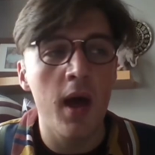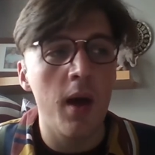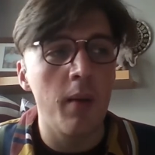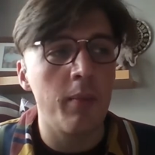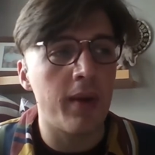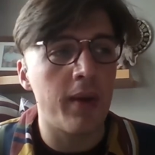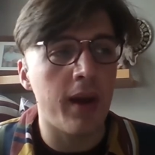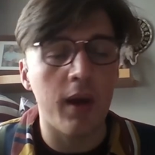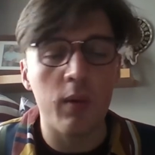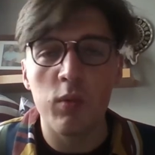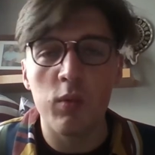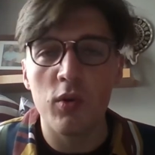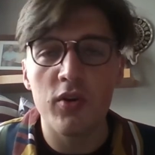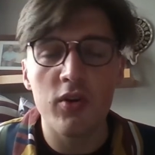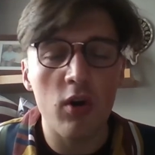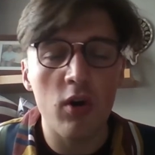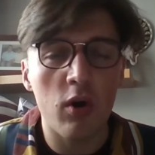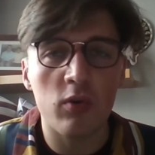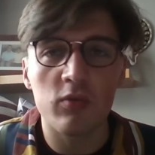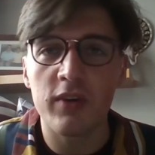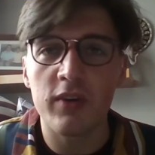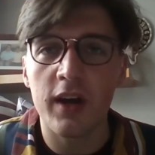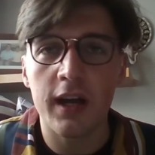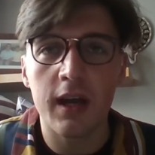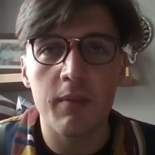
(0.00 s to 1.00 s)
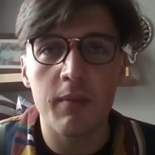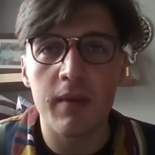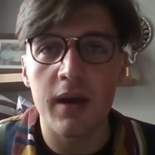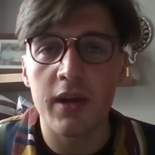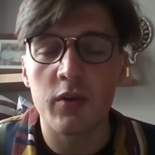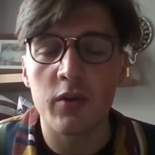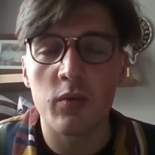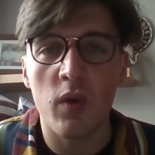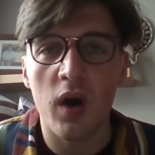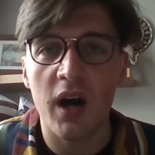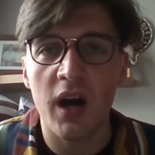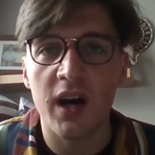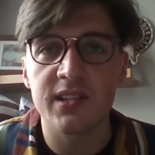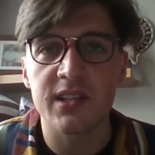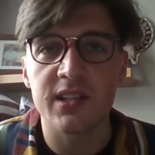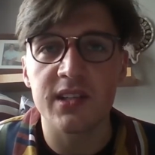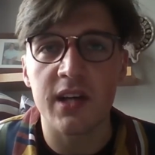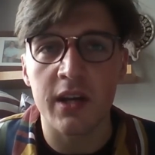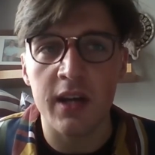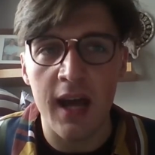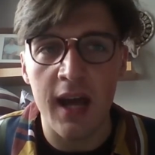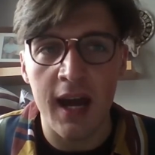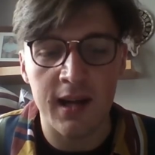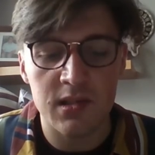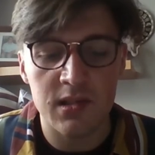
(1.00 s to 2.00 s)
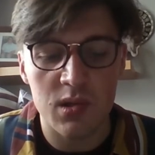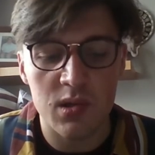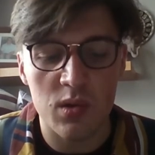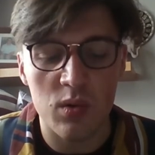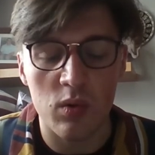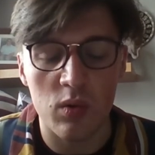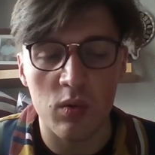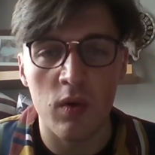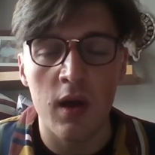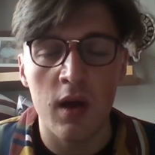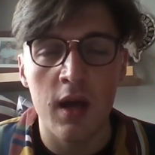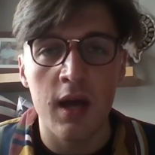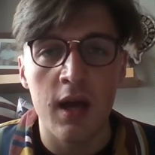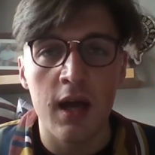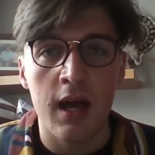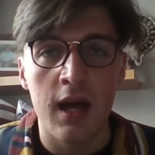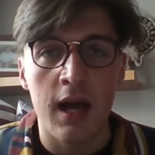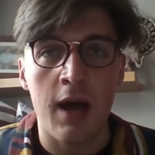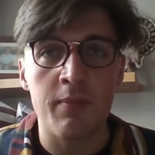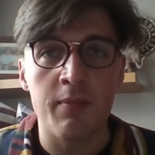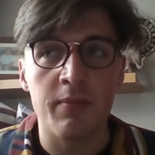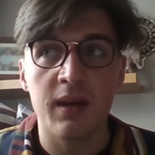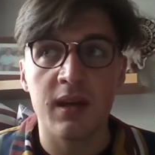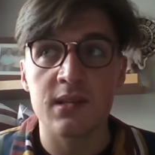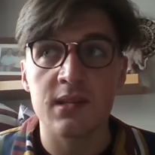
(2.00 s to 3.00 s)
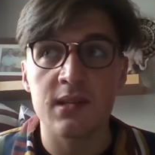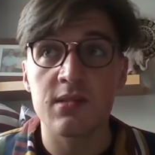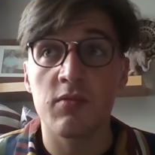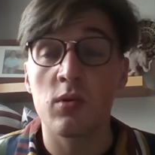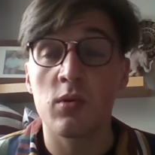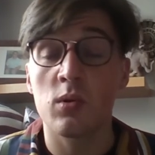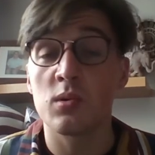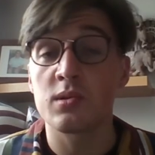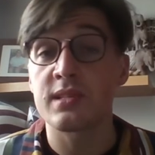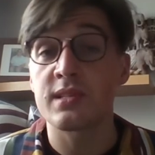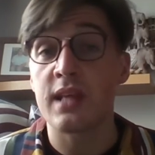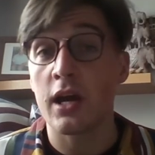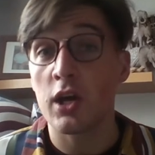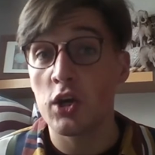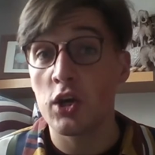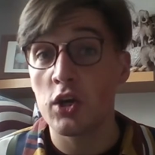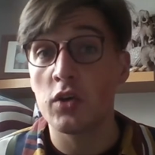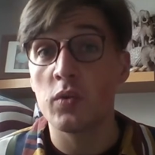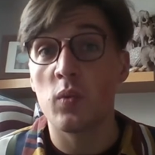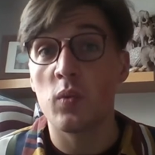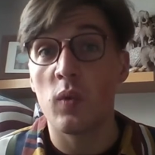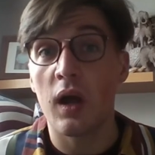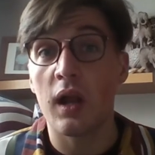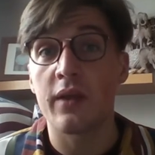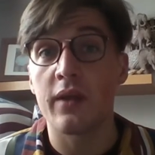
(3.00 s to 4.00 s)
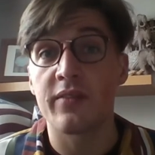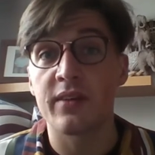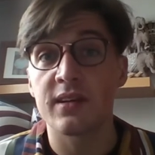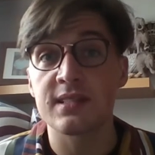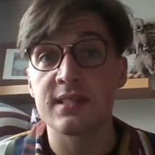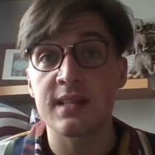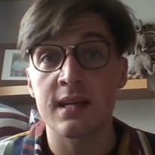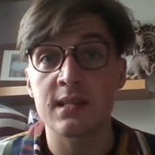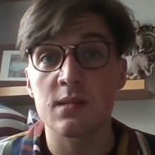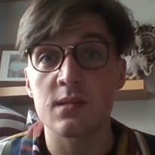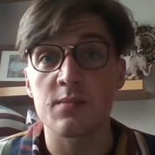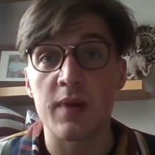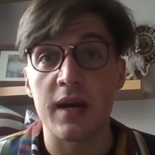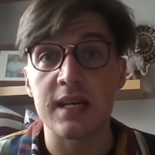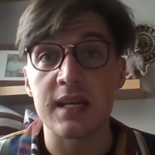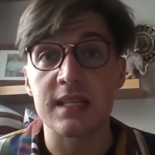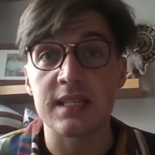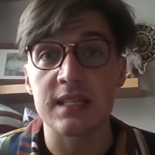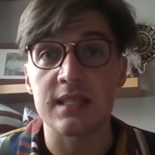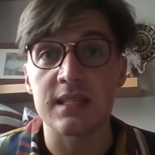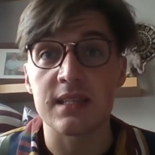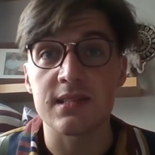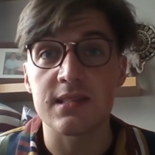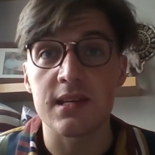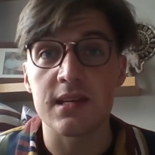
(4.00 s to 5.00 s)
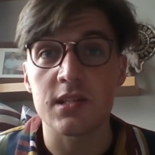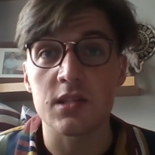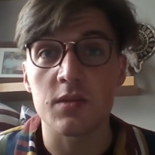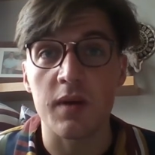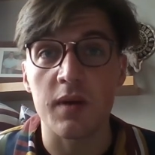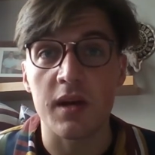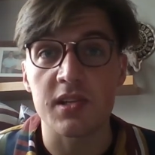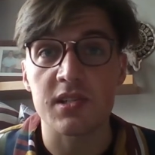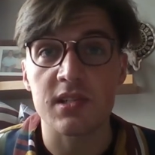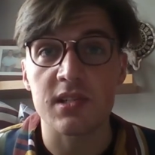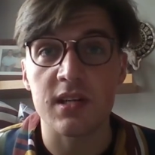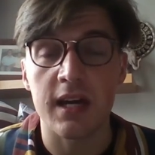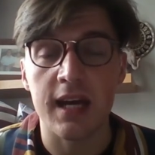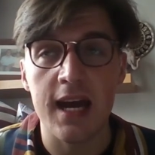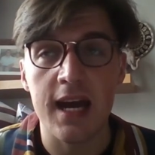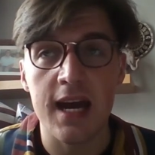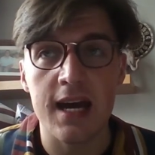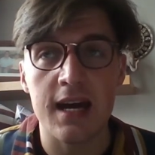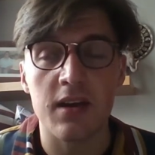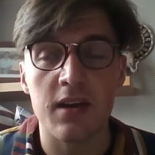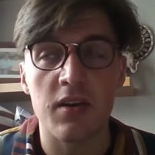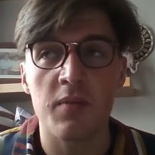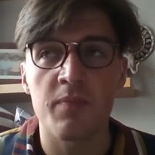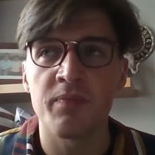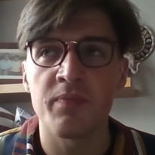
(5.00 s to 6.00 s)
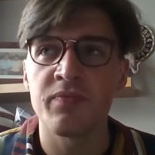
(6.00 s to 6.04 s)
But I would not recommend what I done at all, um, because of course that could well have exacerbated the situation I had.